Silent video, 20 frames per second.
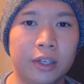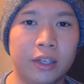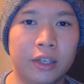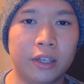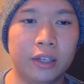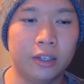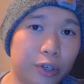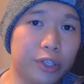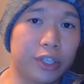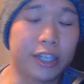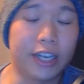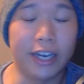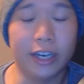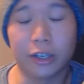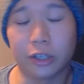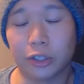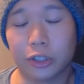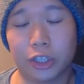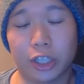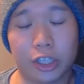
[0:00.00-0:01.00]
If you're a
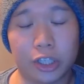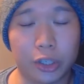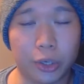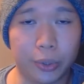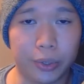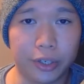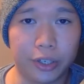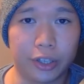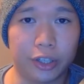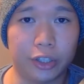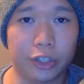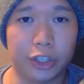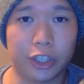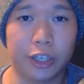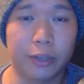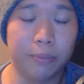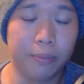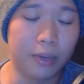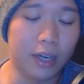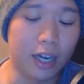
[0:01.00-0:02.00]
skater just going to the
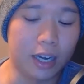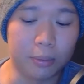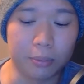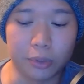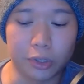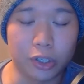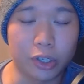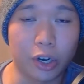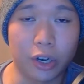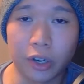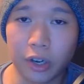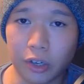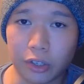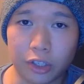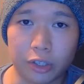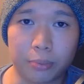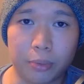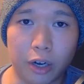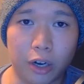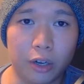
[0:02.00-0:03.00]
gym, start out
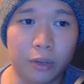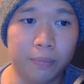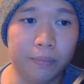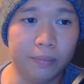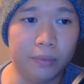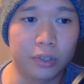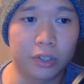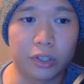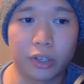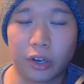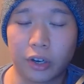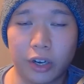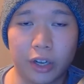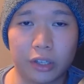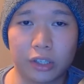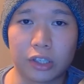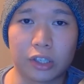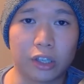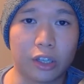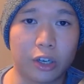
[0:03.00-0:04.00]
small, start
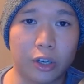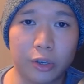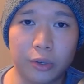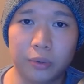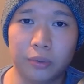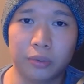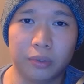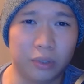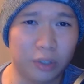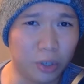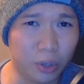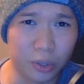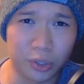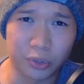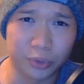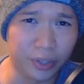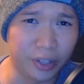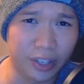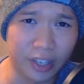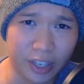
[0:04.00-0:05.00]
out slow. No one's
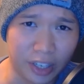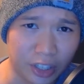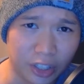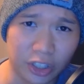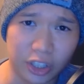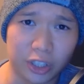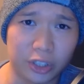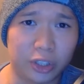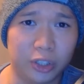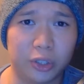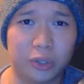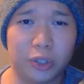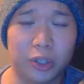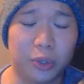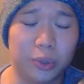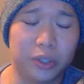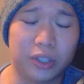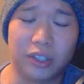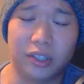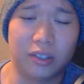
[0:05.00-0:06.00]
really gonna judge you, no
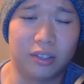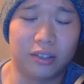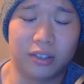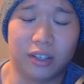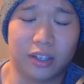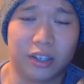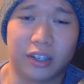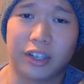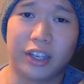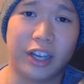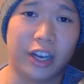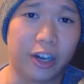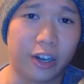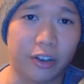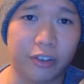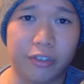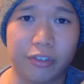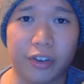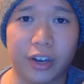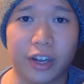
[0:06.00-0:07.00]
one's gonna
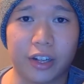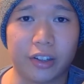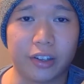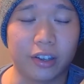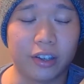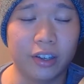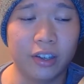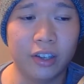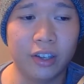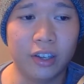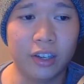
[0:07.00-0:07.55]
care, frankly.